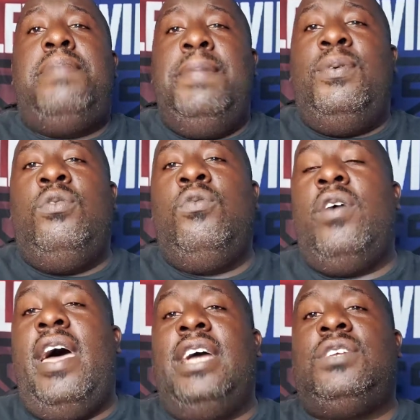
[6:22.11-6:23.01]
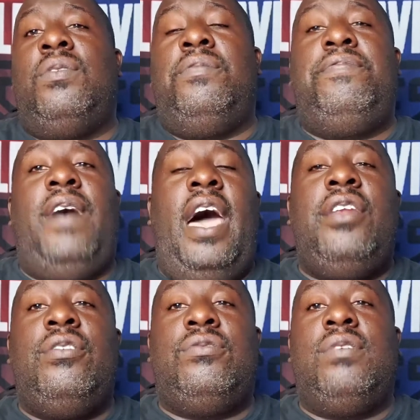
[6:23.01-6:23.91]
people who were actual
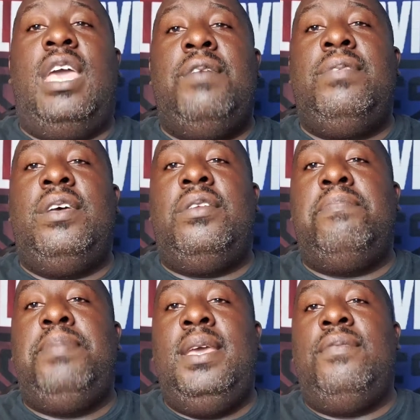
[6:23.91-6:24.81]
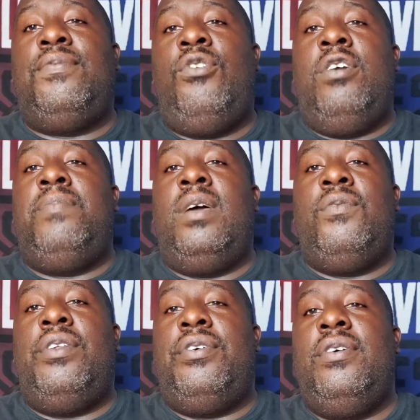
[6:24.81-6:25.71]
fighters who came in there to beat Floyd
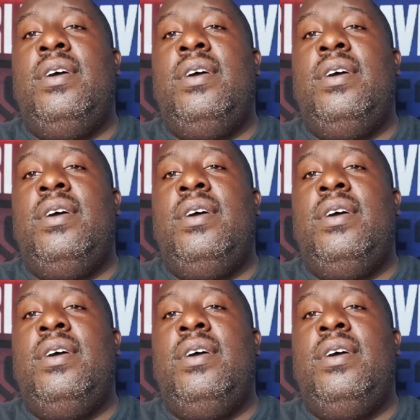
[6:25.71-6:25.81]
Mayweather,